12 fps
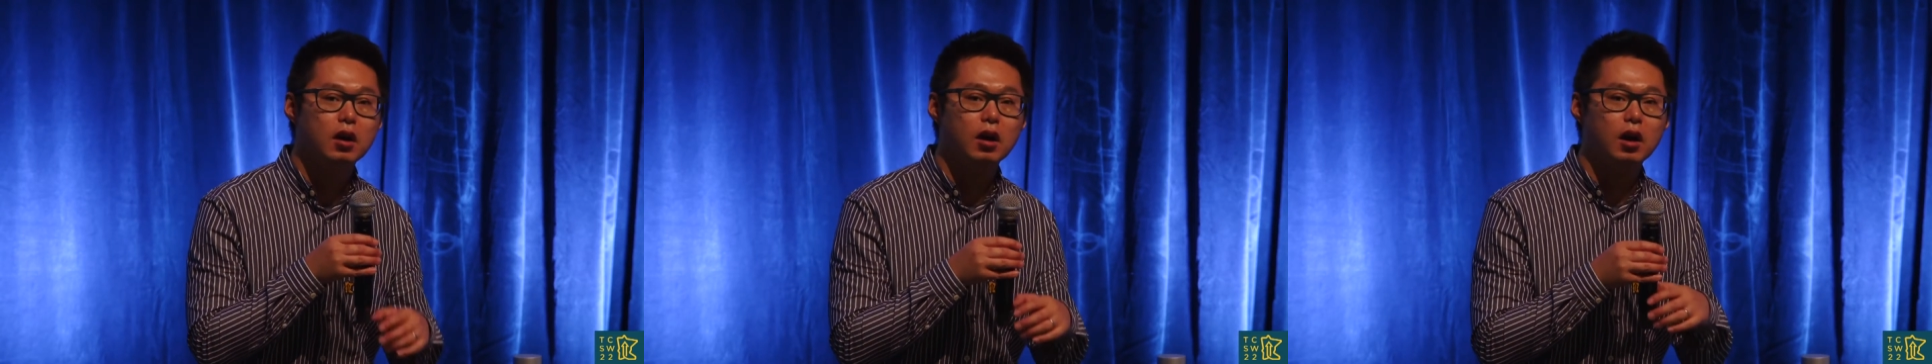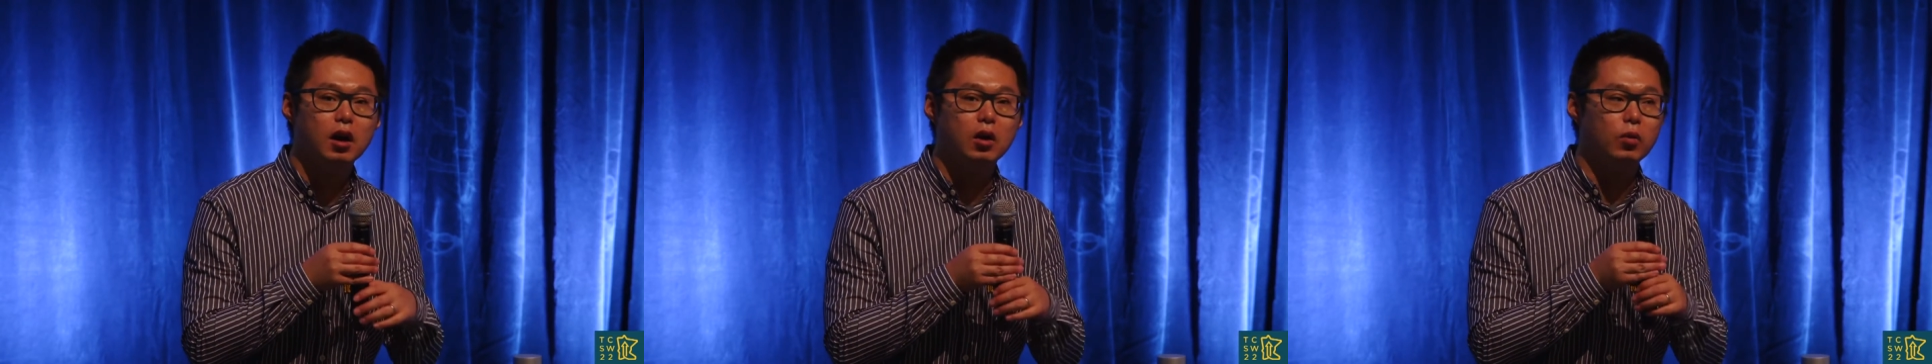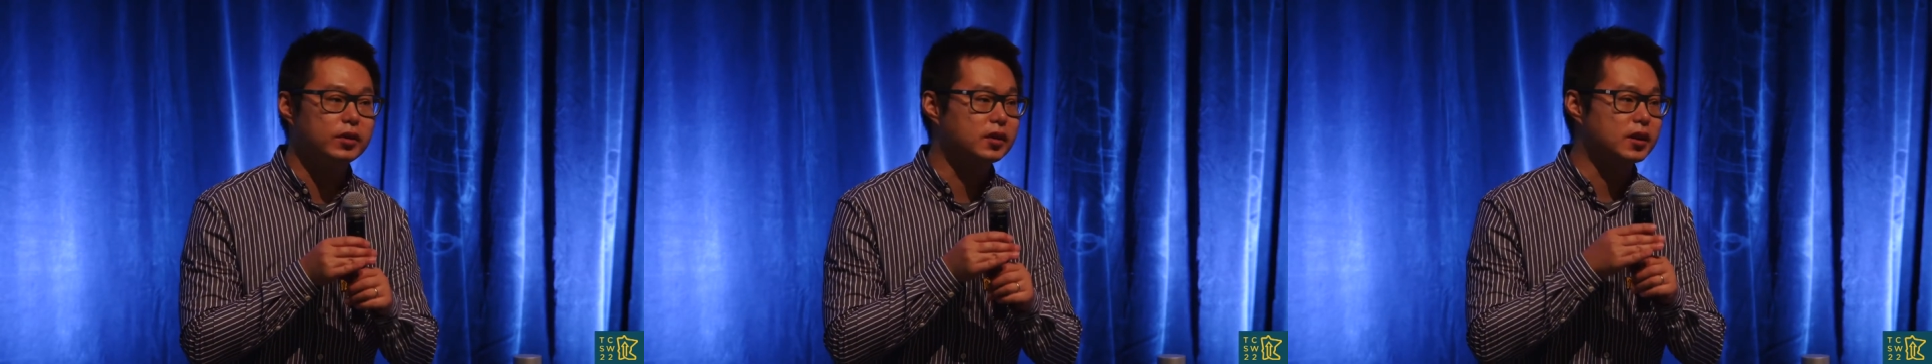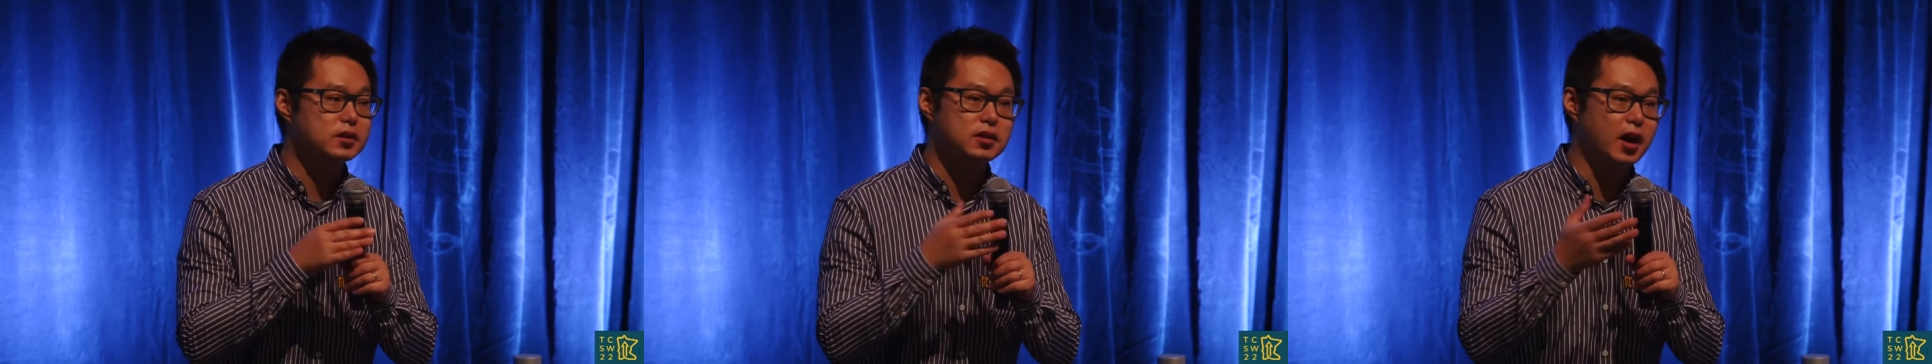whether
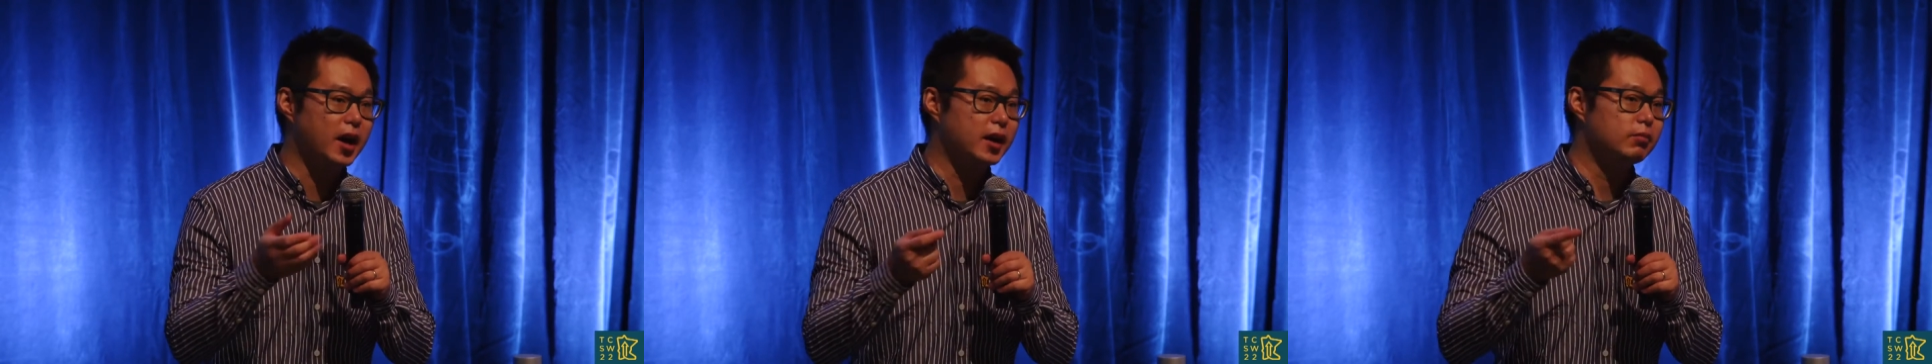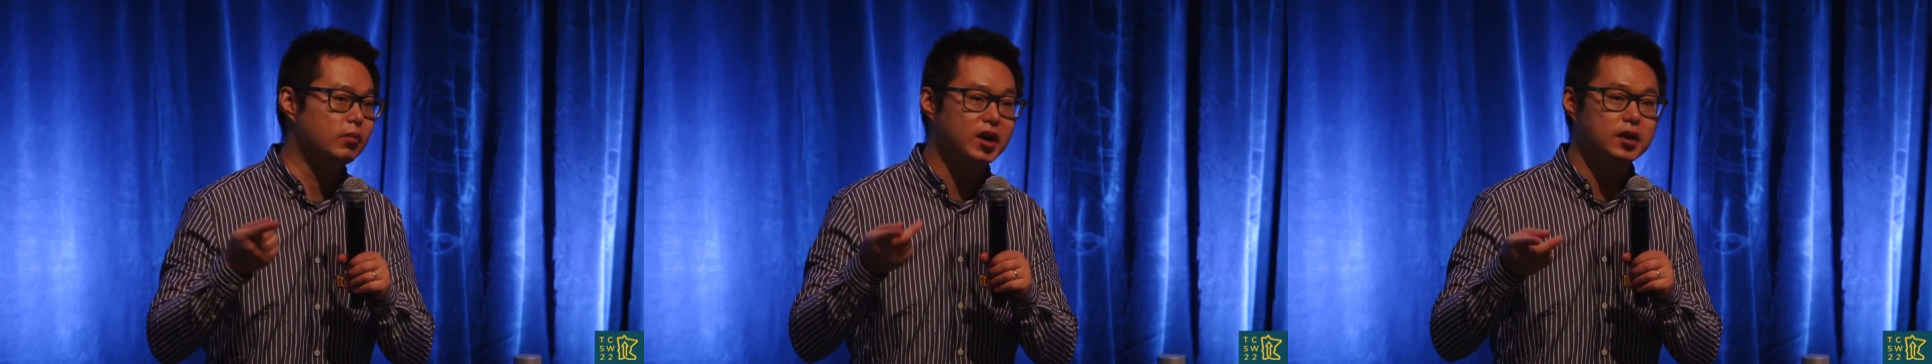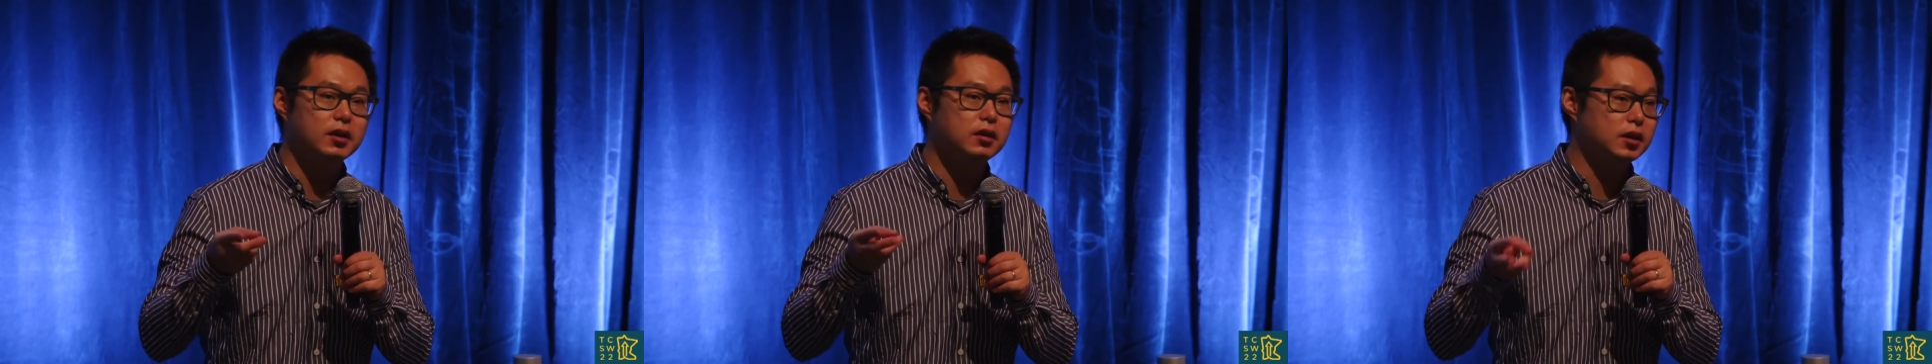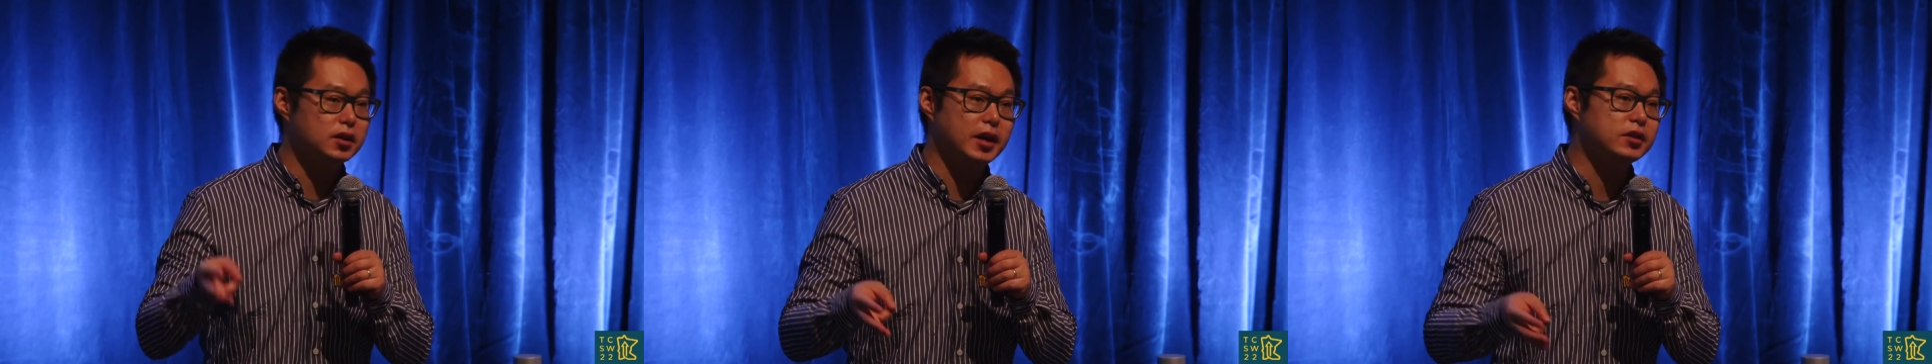that's time, money,
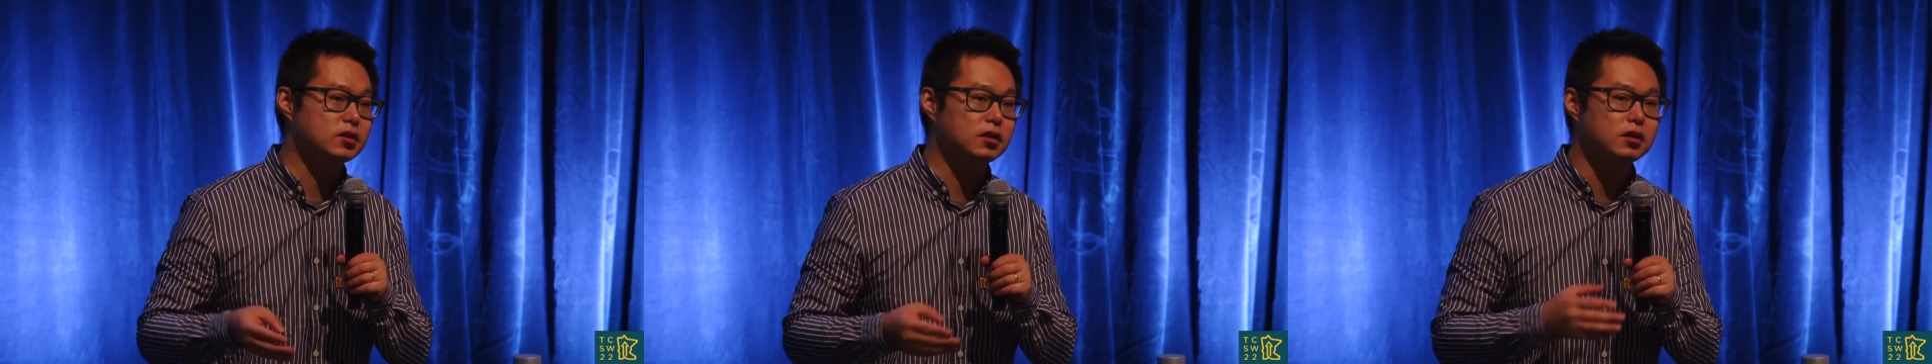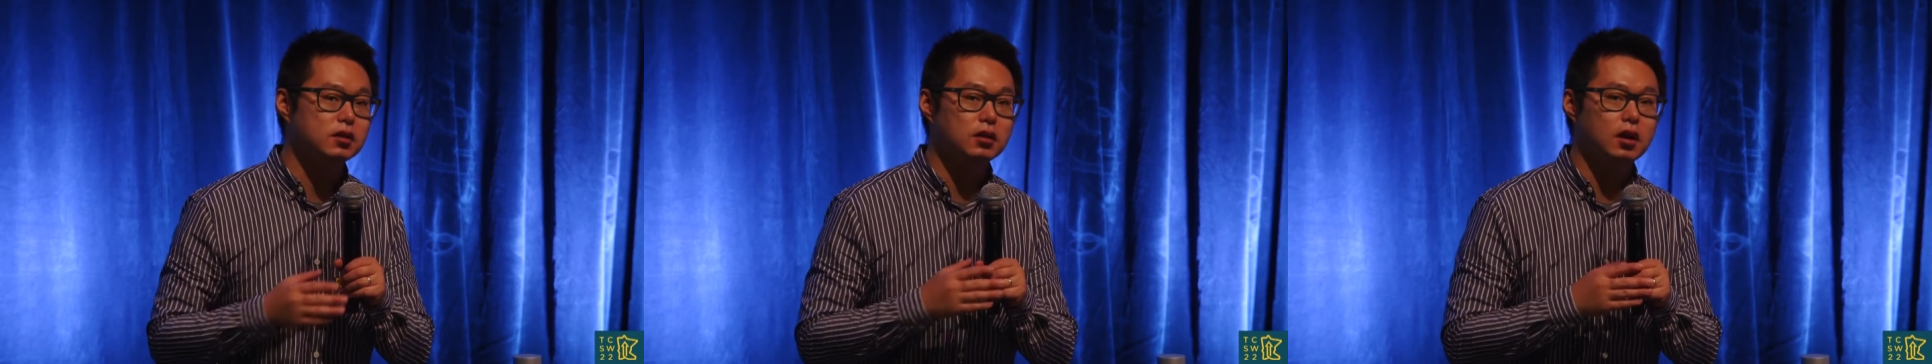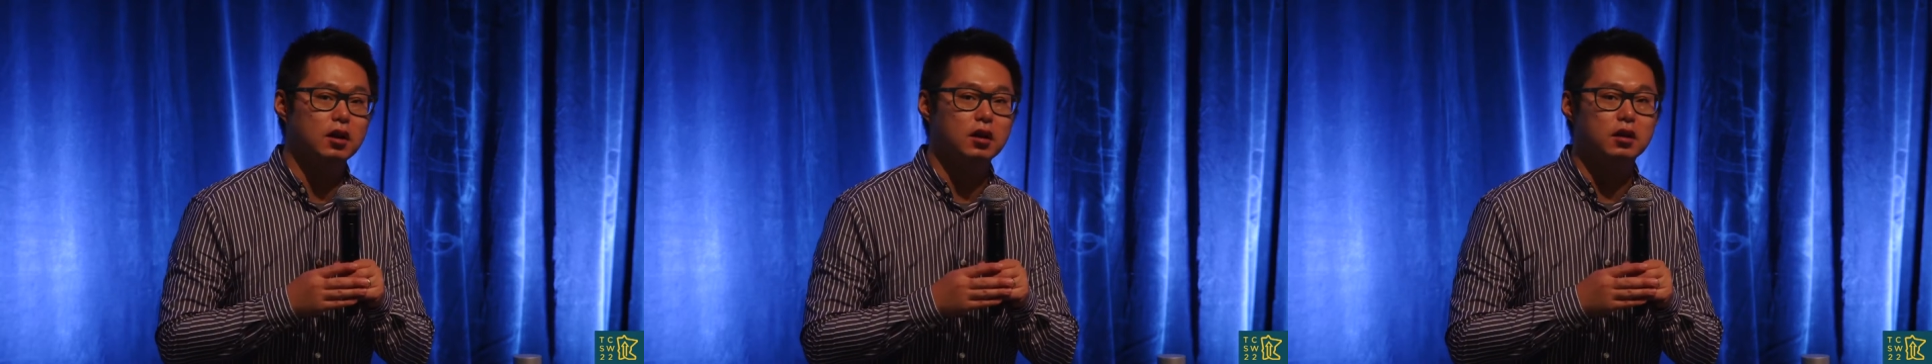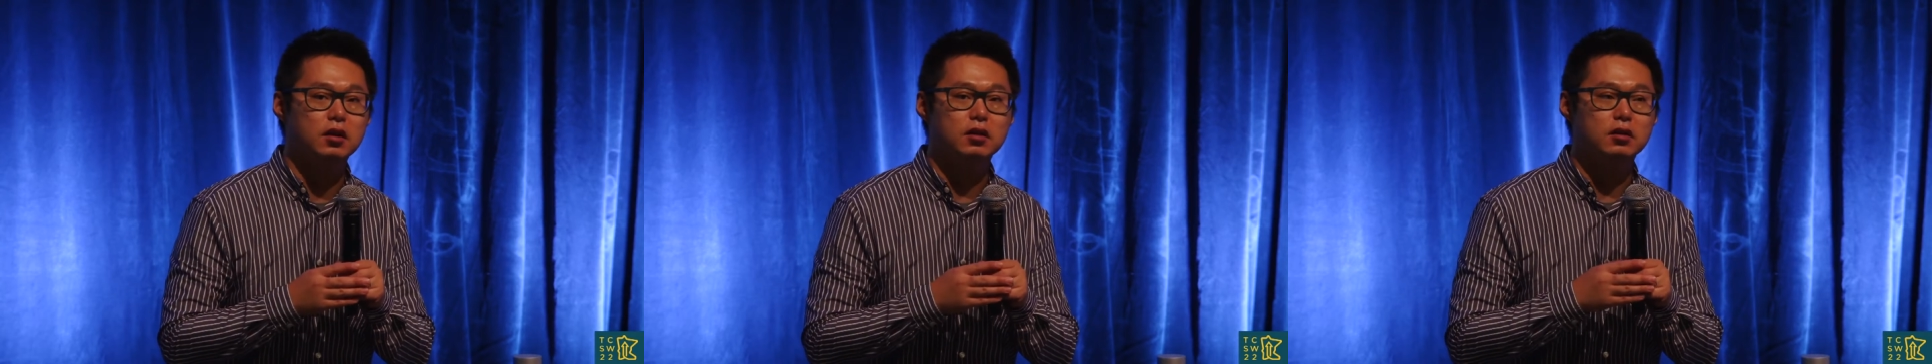attention,
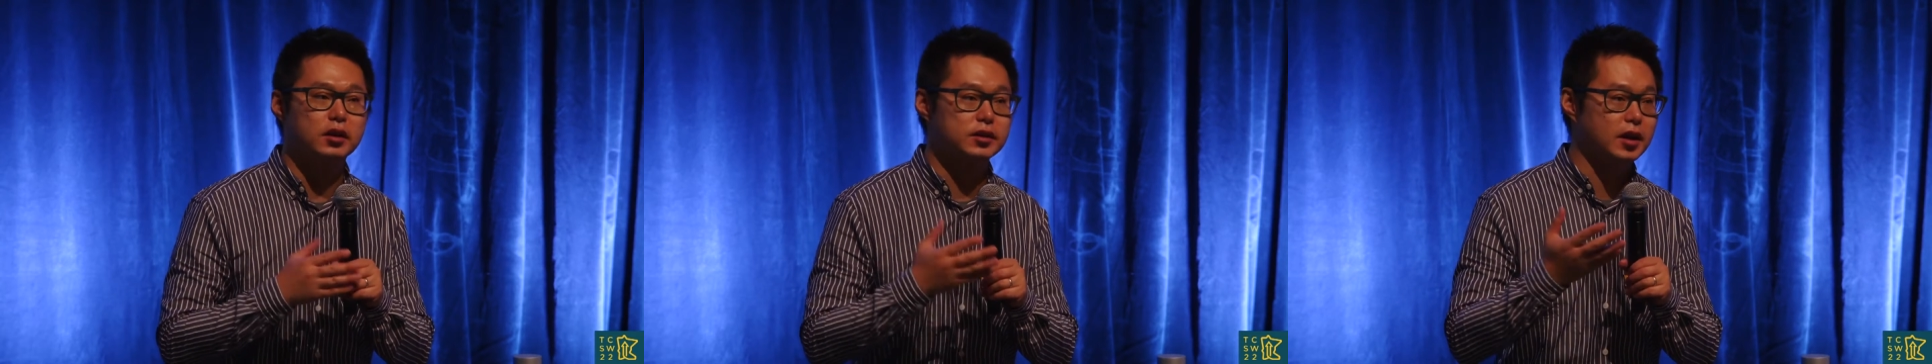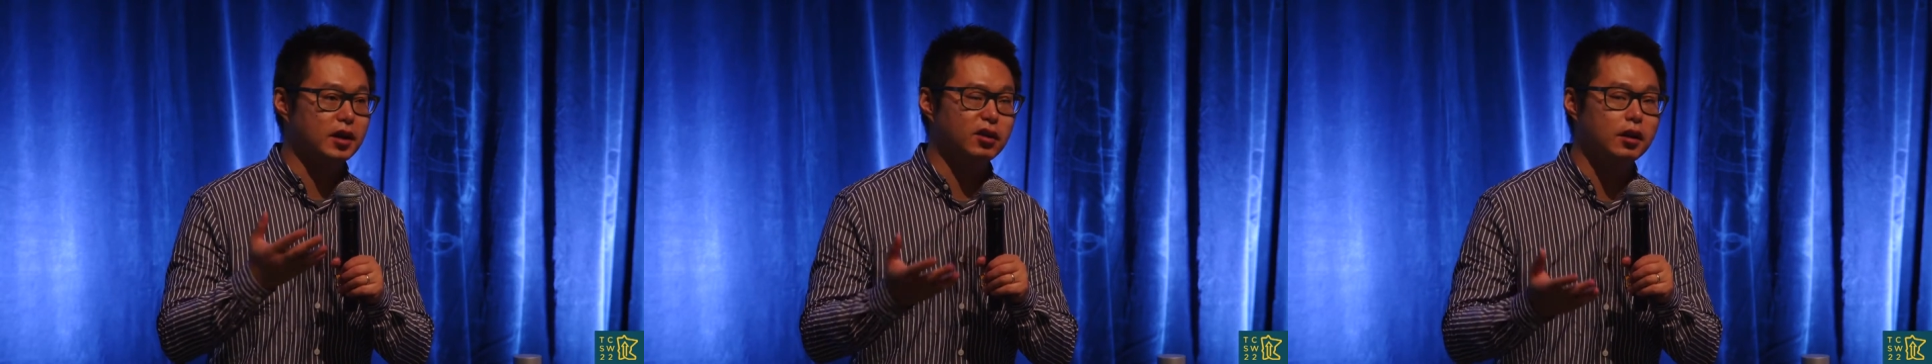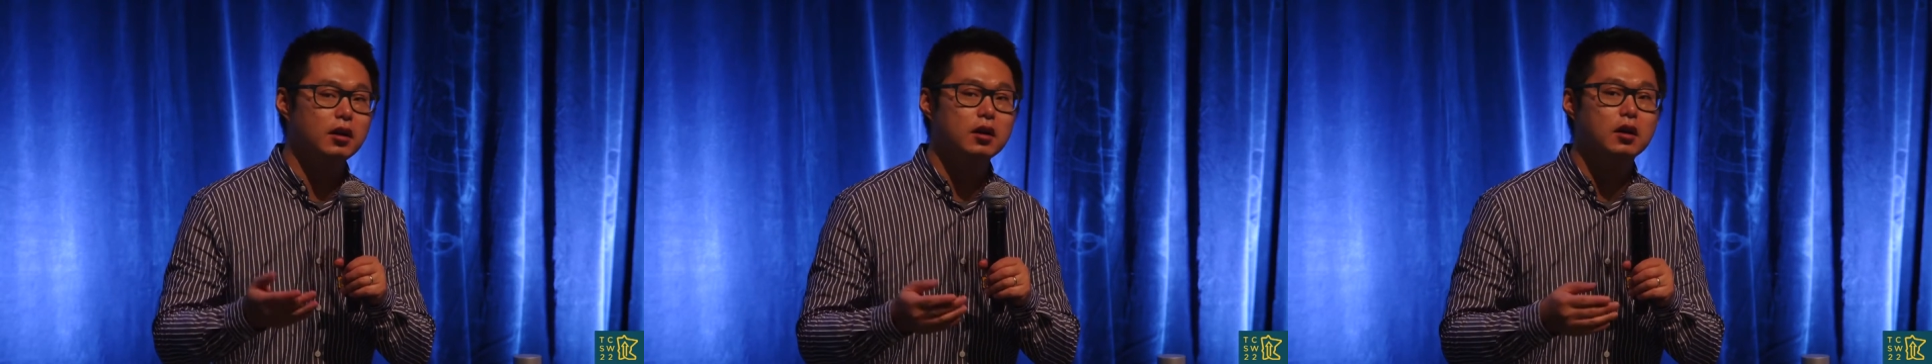et cetera,